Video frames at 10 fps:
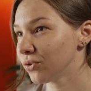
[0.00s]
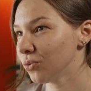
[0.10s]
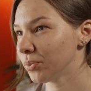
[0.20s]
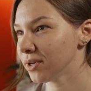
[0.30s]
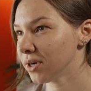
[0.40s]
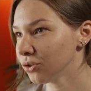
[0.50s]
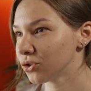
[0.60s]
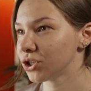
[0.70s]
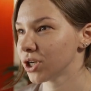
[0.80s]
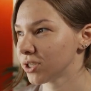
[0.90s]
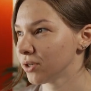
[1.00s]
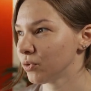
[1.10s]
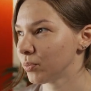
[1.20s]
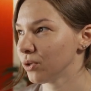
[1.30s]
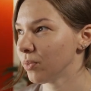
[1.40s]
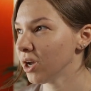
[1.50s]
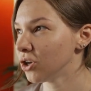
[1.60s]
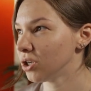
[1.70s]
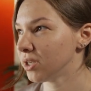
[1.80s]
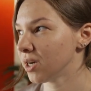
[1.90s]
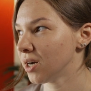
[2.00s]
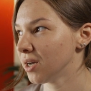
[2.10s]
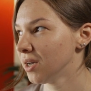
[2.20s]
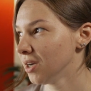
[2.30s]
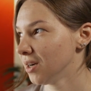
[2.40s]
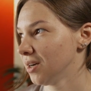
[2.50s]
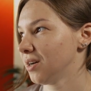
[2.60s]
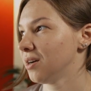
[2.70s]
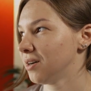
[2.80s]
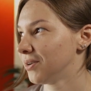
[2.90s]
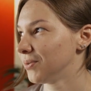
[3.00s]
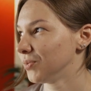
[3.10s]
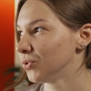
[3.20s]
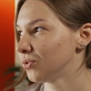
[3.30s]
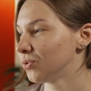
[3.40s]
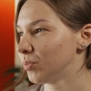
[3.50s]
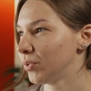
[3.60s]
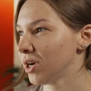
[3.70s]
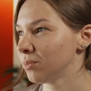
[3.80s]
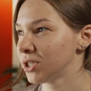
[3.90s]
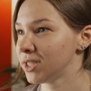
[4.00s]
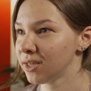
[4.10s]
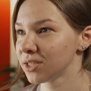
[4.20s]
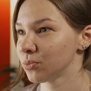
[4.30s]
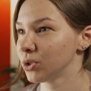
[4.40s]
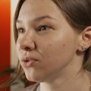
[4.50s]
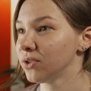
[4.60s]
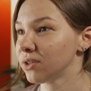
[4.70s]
I didn't understand it at the time. Now I do, and I'm strongly motivated to use it.